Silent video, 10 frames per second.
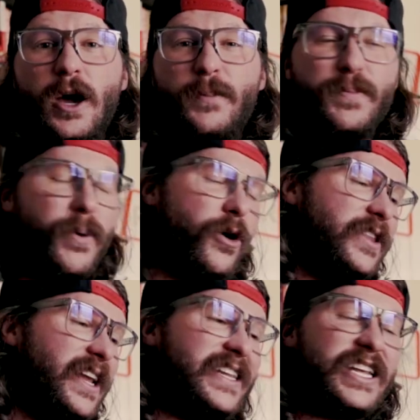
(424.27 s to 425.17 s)
But the part
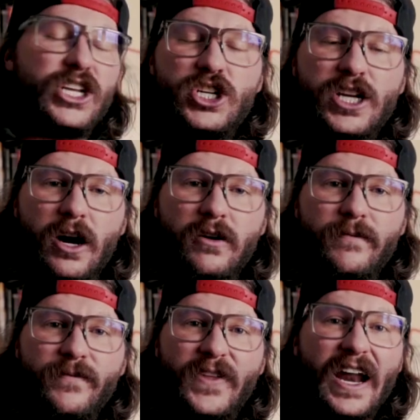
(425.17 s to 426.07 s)
that he didn't share
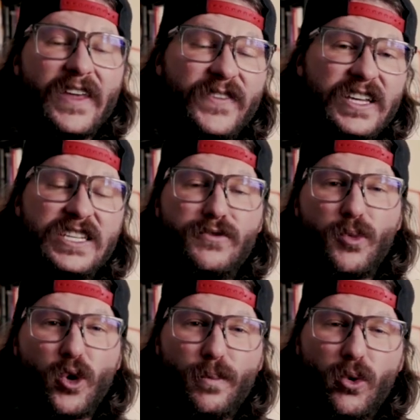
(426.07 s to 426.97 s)
that I think is even
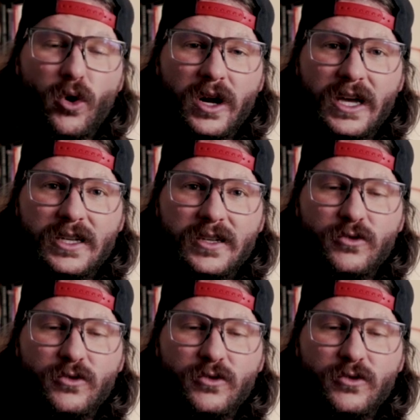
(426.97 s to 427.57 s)
more important